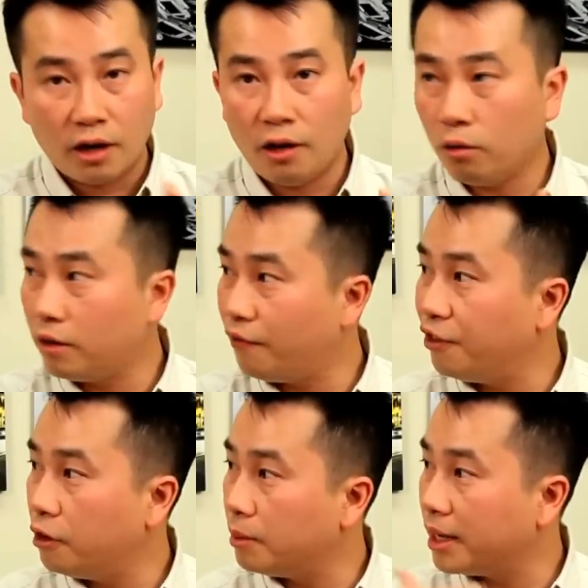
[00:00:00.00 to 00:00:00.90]
load the
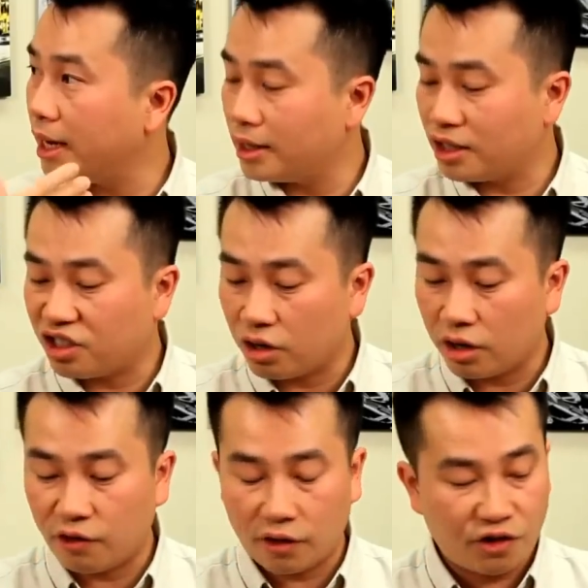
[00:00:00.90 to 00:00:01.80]
film and get it
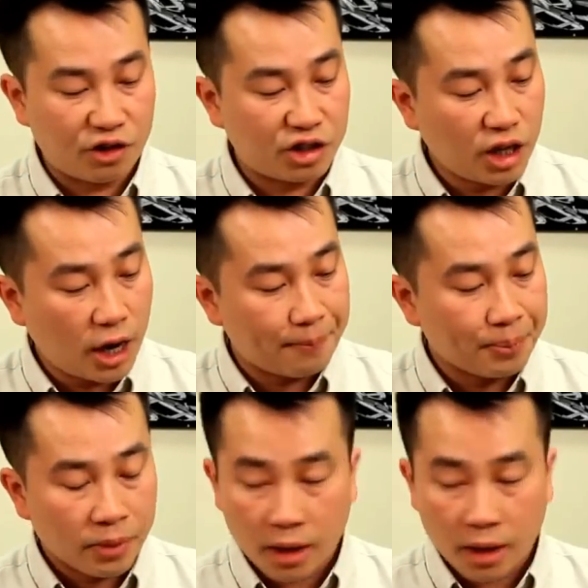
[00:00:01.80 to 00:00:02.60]
started for the first time.